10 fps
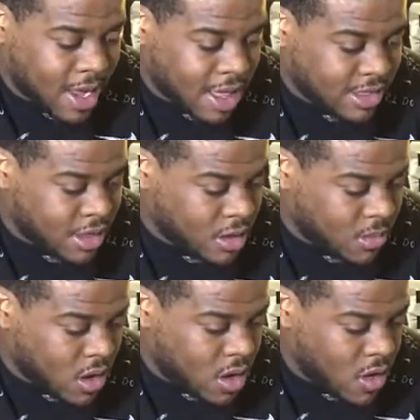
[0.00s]
that shit
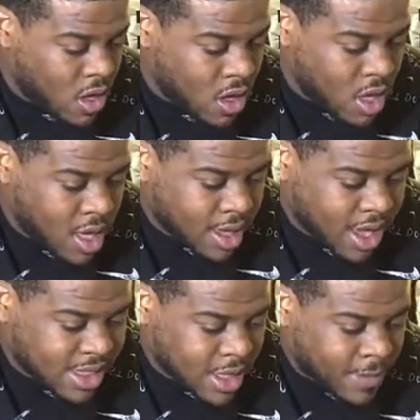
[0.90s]
tomorrow.
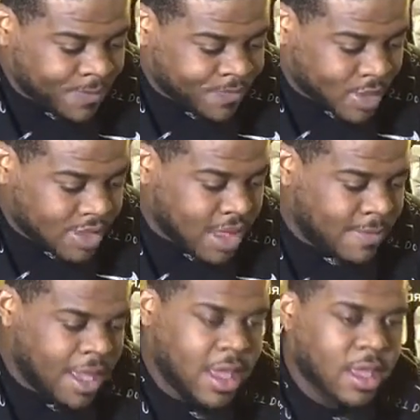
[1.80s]
Cause to
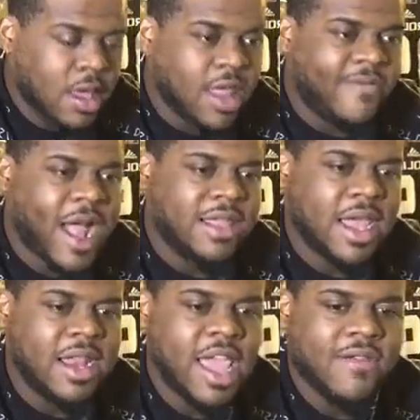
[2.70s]
me, Levante
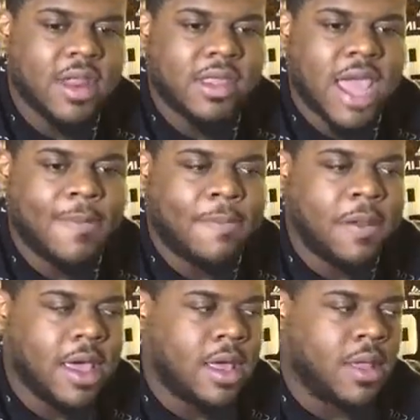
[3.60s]
David is the type of
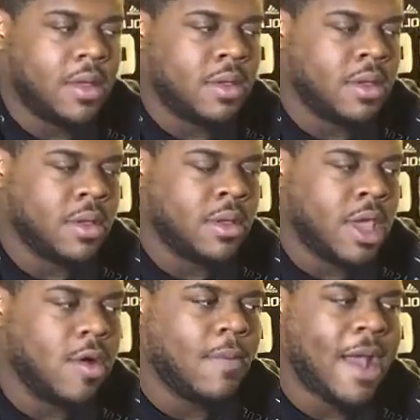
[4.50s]
player.
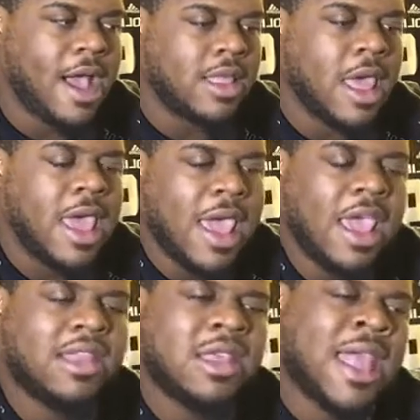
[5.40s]

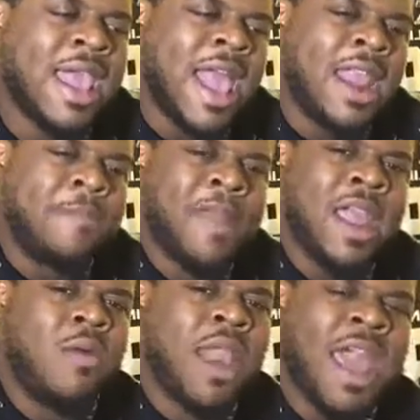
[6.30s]
He's just that kind of
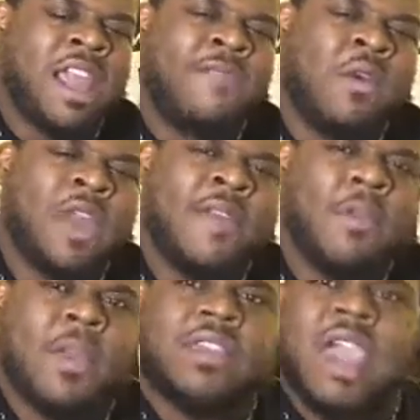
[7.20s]
player where, like, if you give
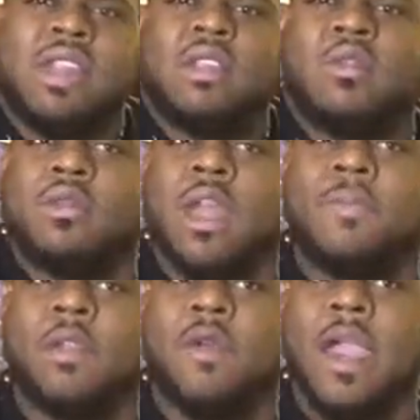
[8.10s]
him a chance to do
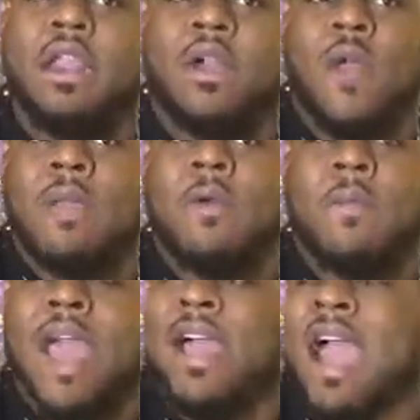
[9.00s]
something great in a great
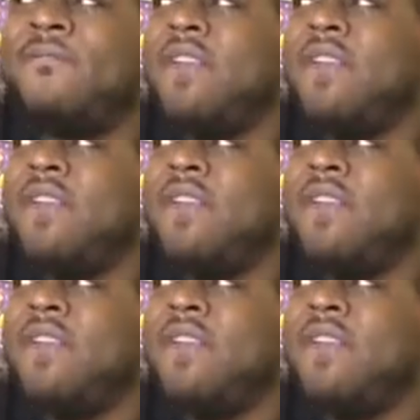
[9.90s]
moment, I